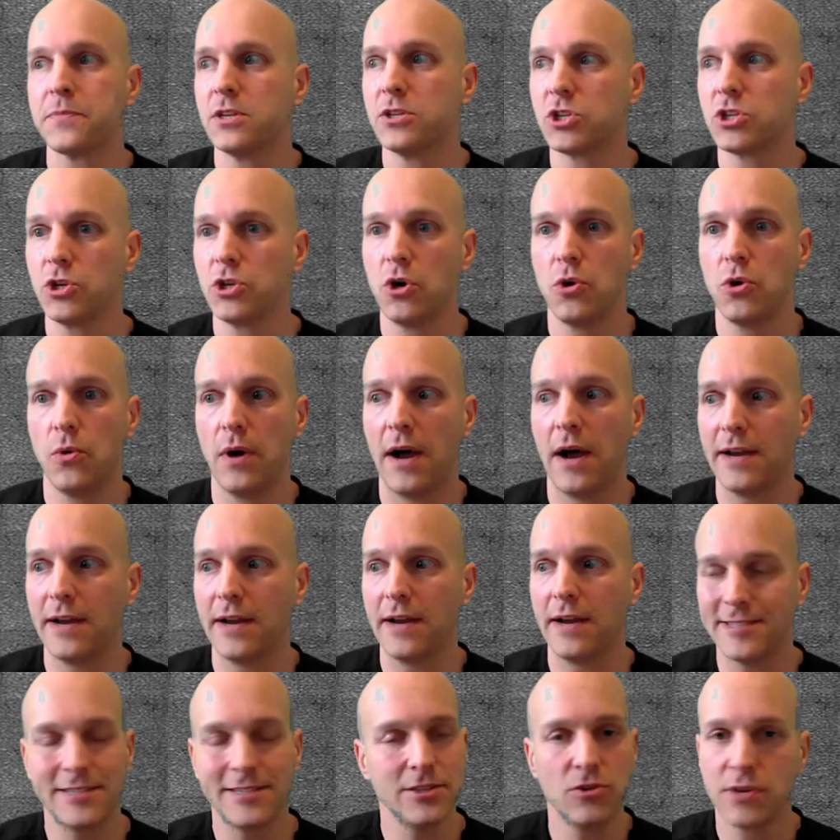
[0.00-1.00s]
So
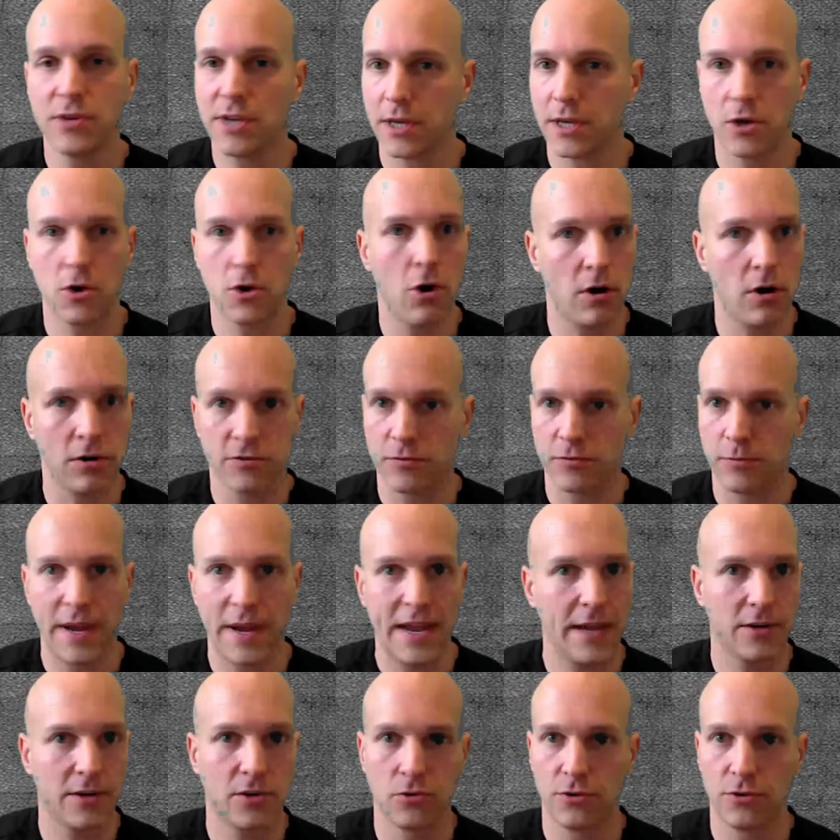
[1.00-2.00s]
I still get calls from
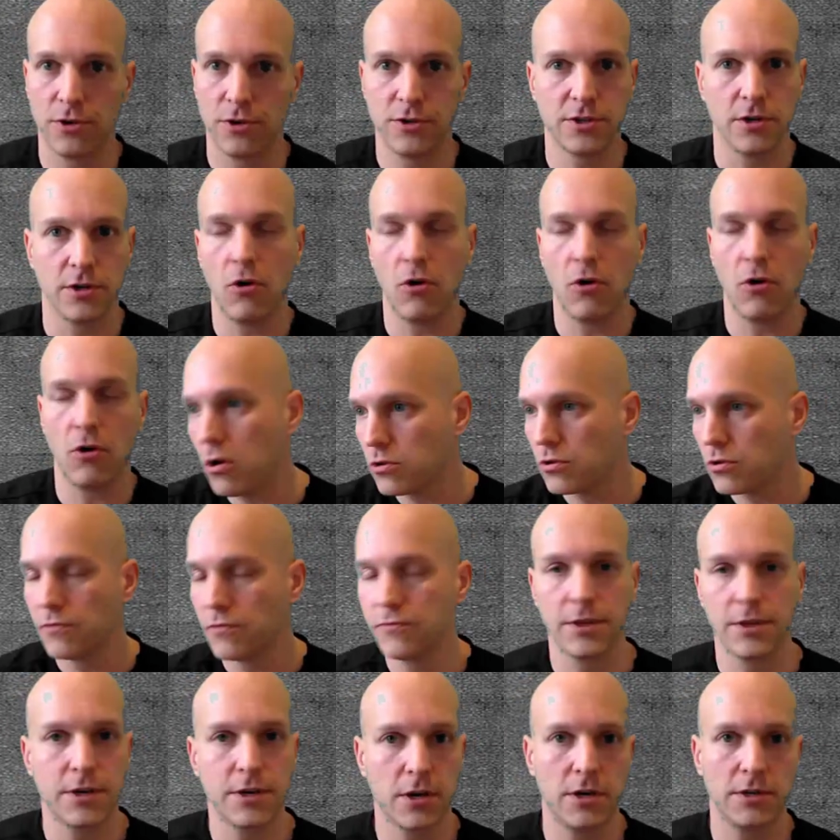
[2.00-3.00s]
handlers all
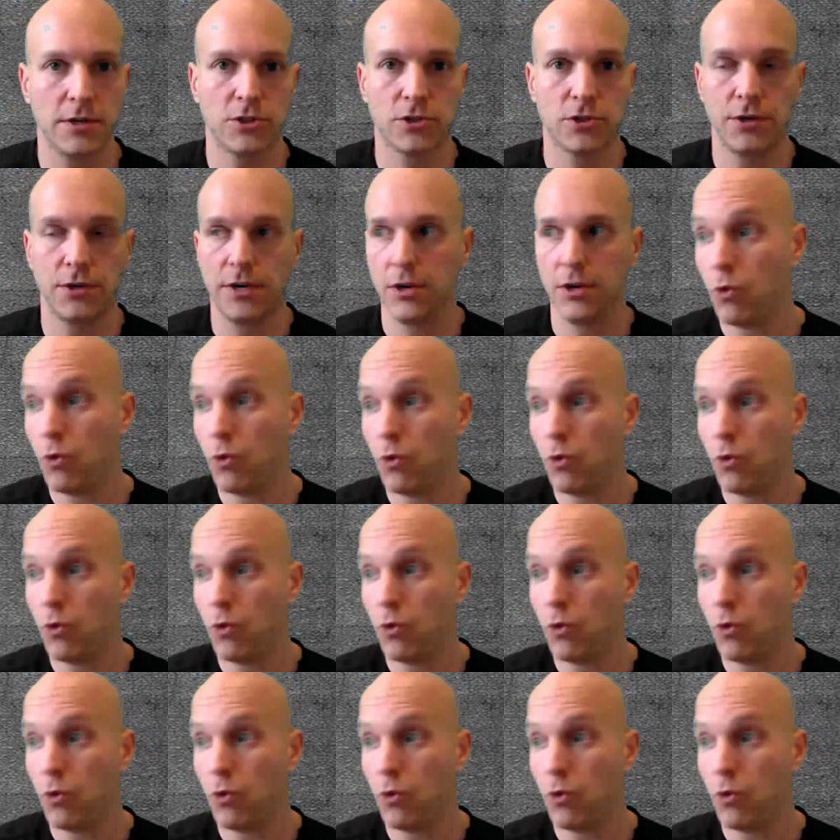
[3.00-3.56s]
over the country,